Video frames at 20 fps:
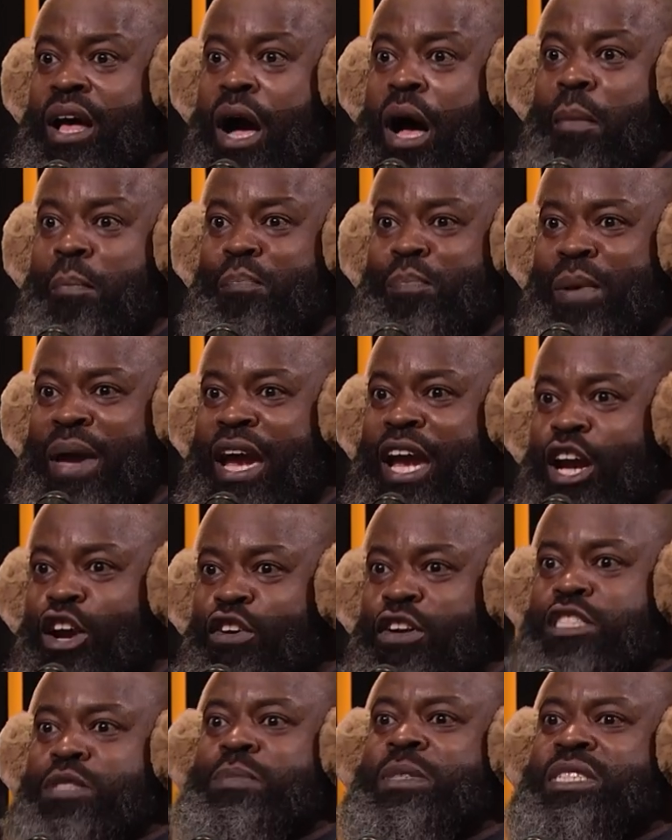a big
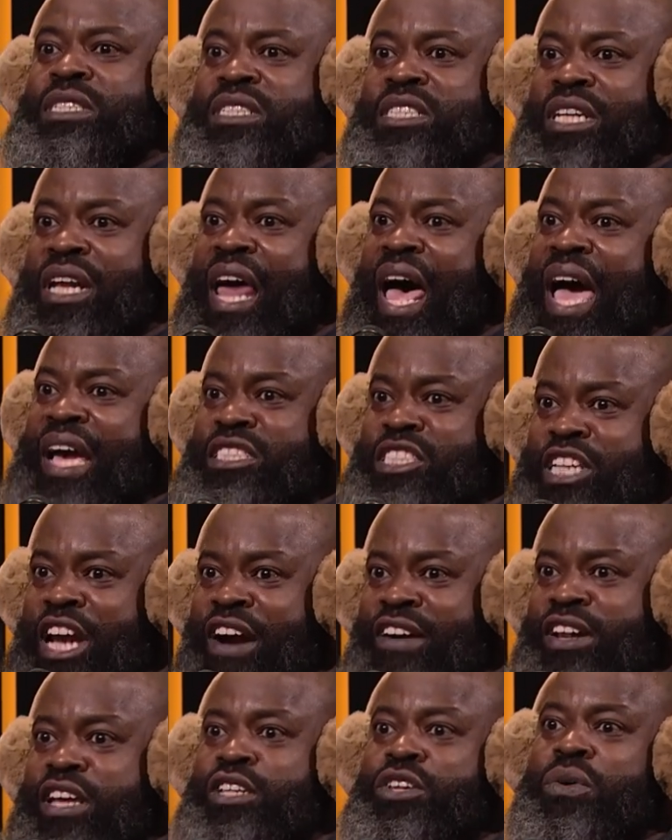Christmas in July
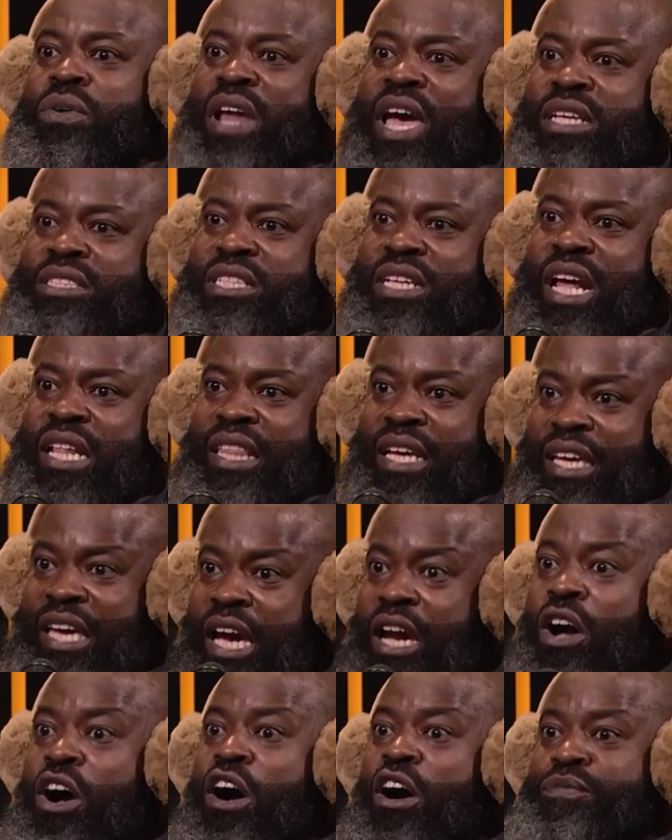charity donation at the
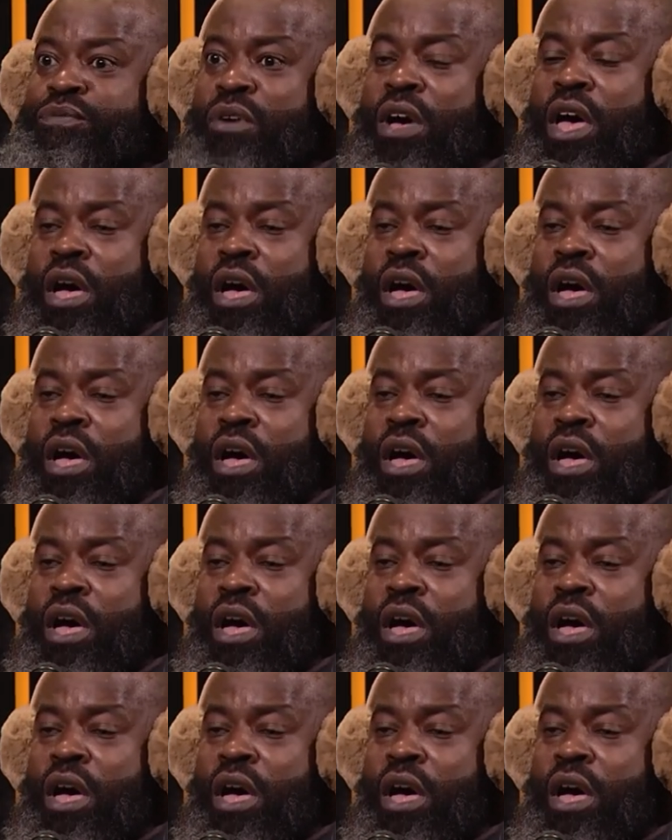kickoff